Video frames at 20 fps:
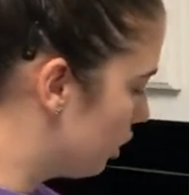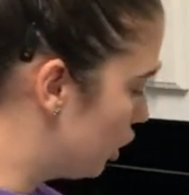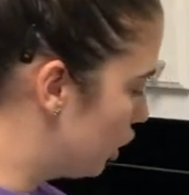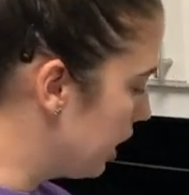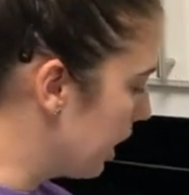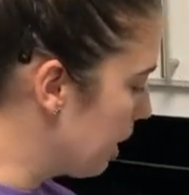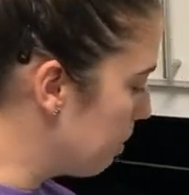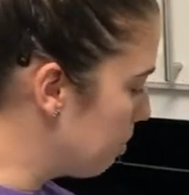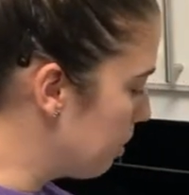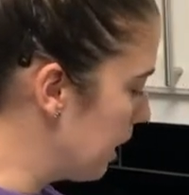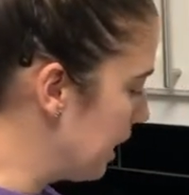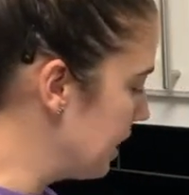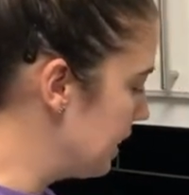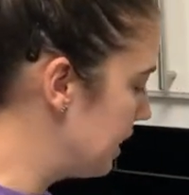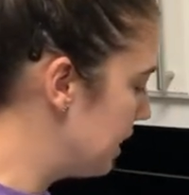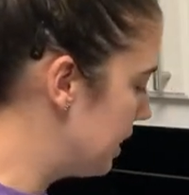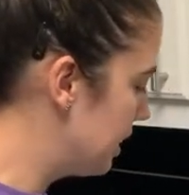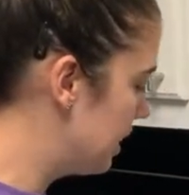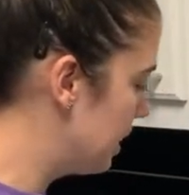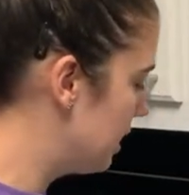chicken
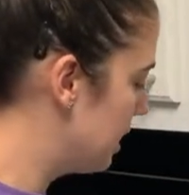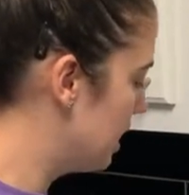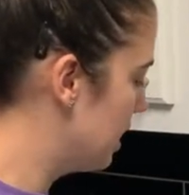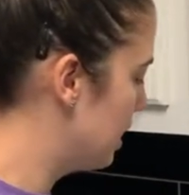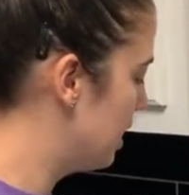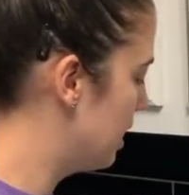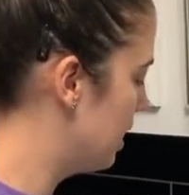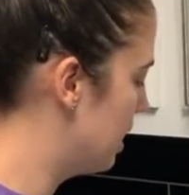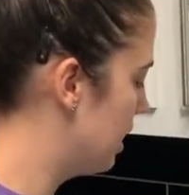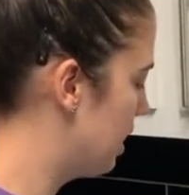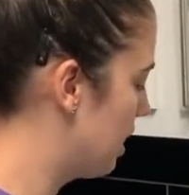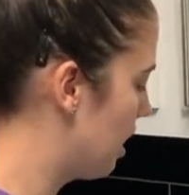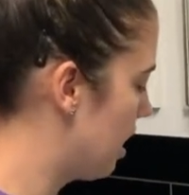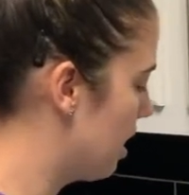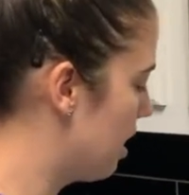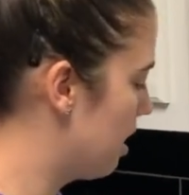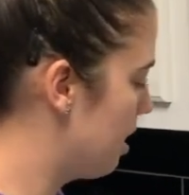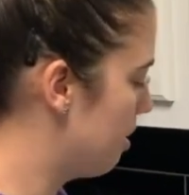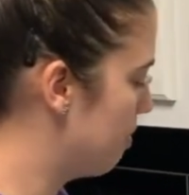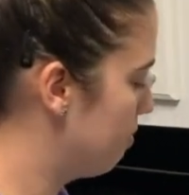breasts. The
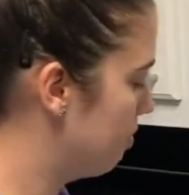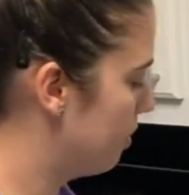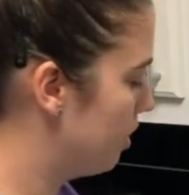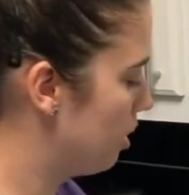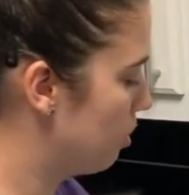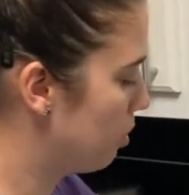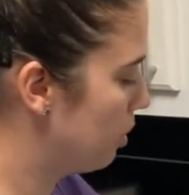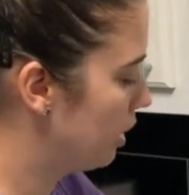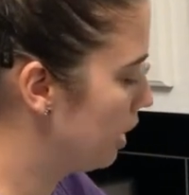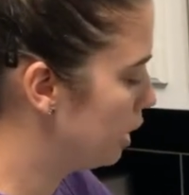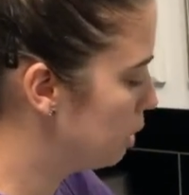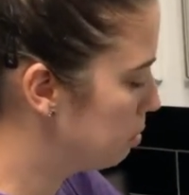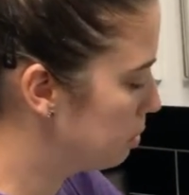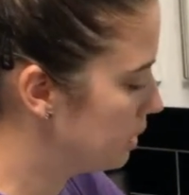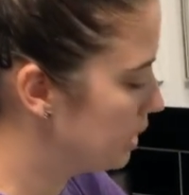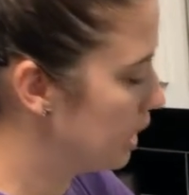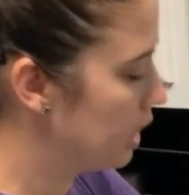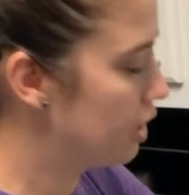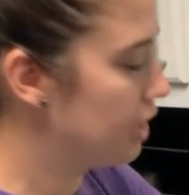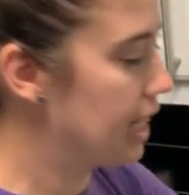
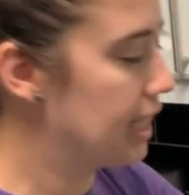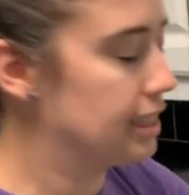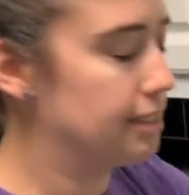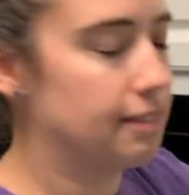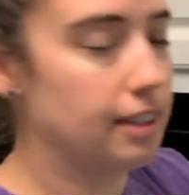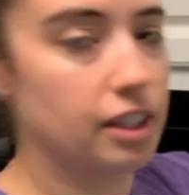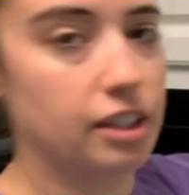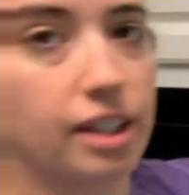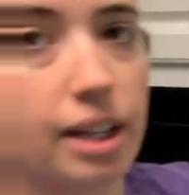100% grass-fed